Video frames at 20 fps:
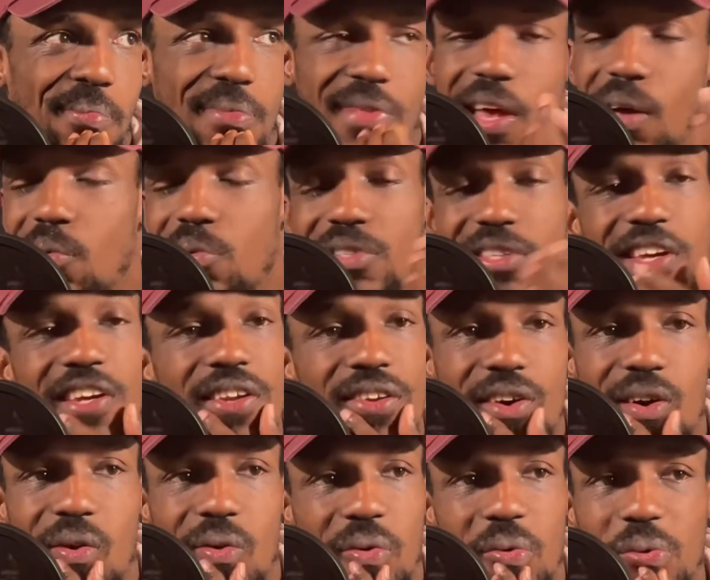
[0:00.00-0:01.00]
was it,
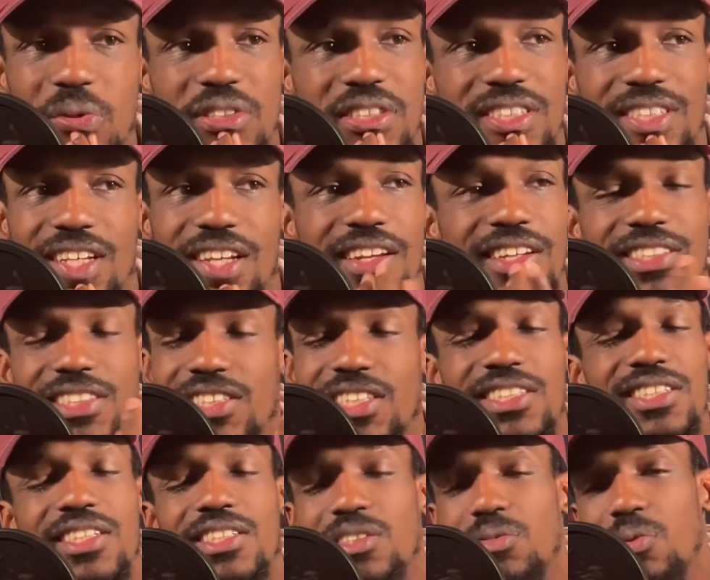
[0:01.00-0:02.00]
though. It was just the
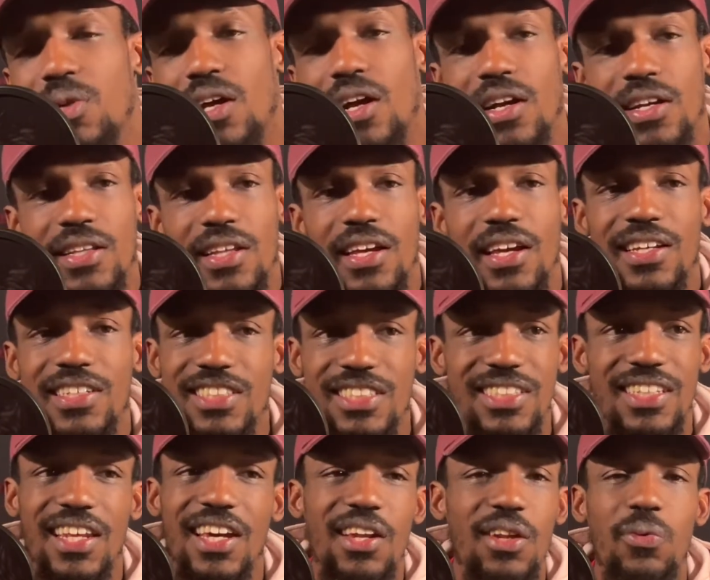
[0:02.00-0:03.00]
logistics with everything and
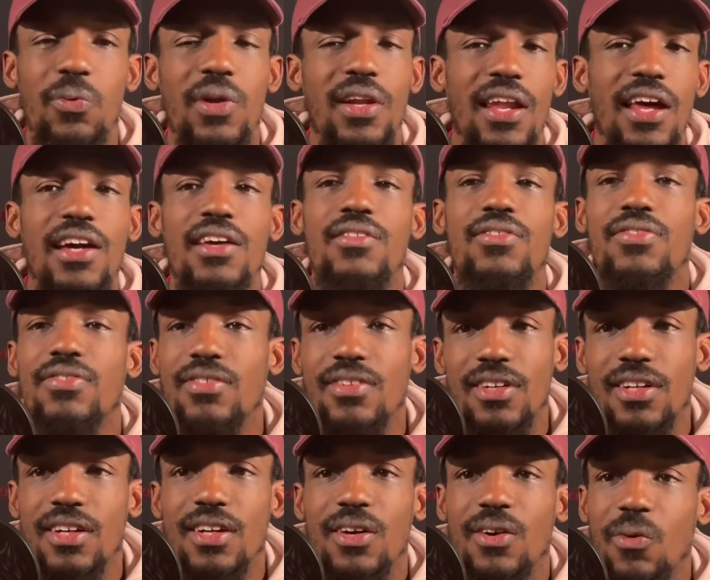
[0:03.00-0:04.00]
just dealing with life
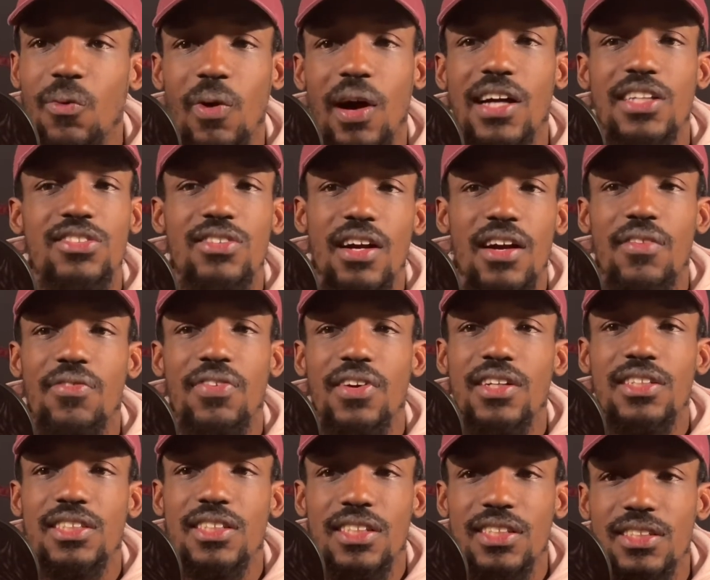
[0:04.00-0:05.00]
while trying to
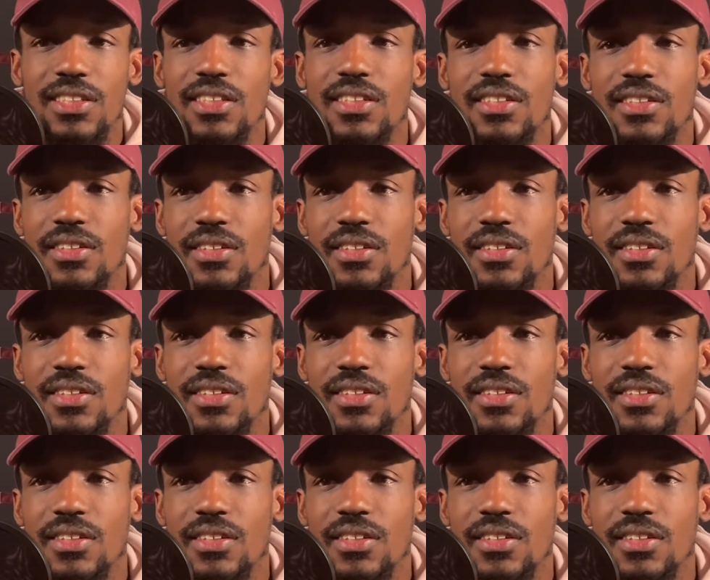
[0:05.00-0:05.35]
finish this shit.